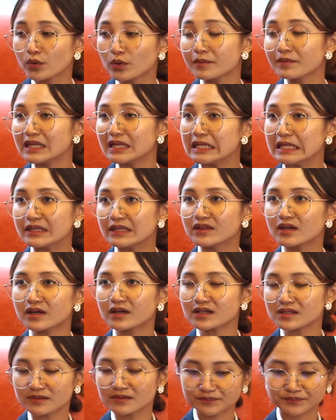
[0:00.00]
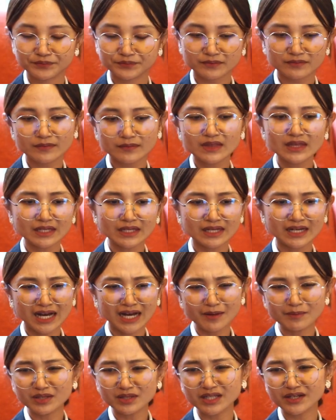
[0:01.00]
women leaders,
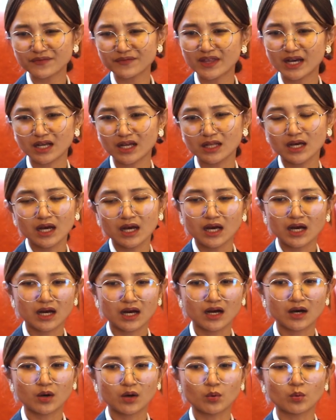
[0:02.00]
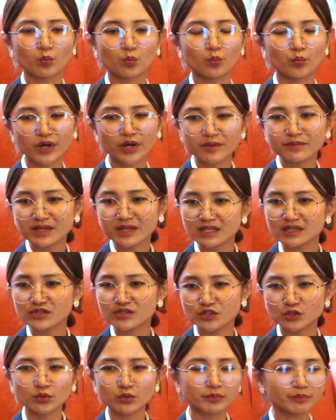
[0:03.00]
I believe that
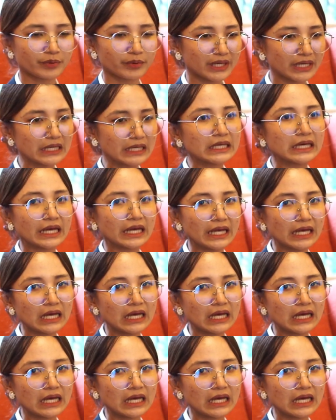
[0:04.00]
women should be